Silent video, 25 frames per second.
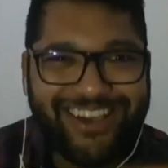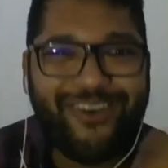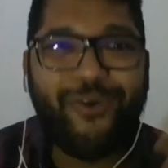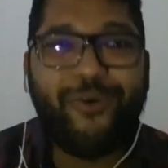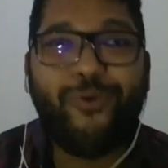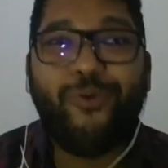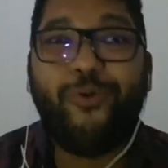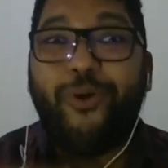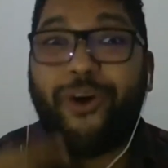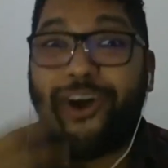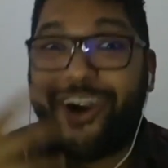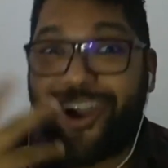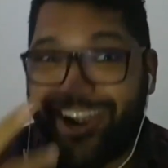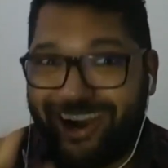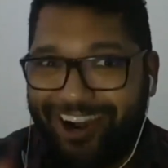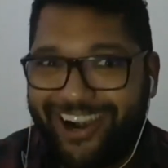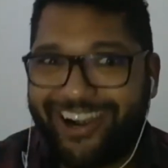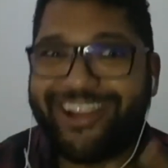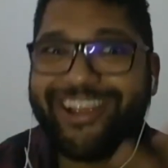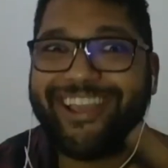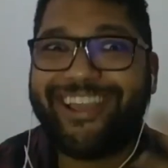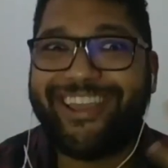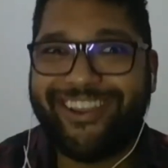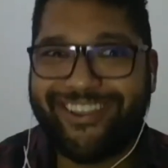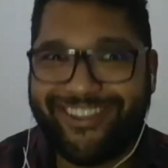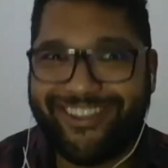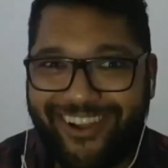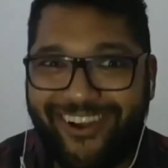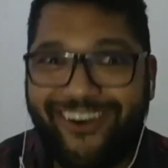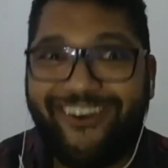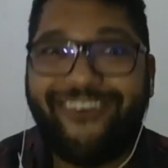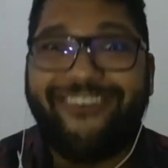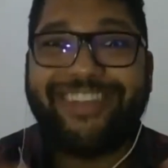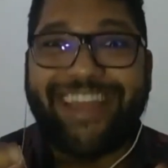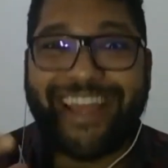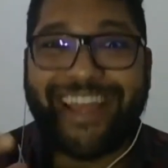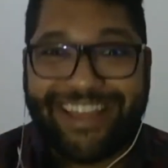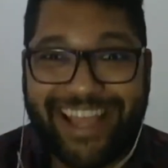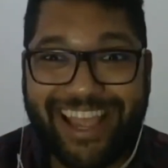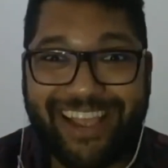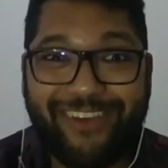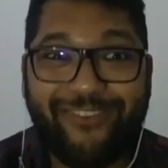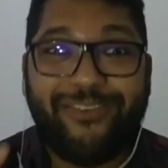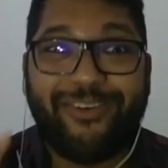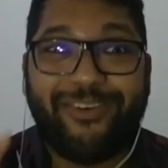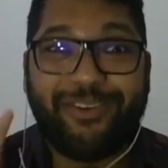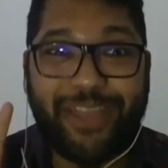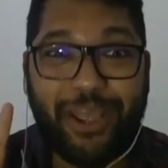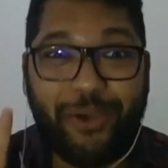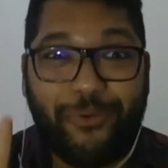work, you know? That they
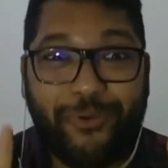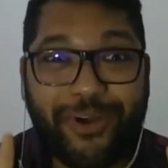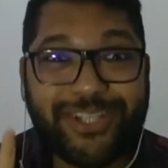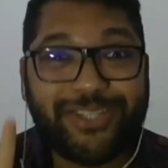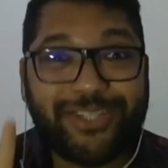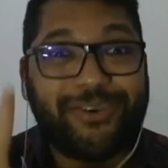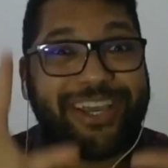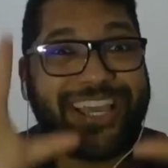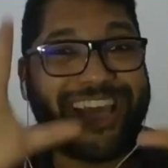want to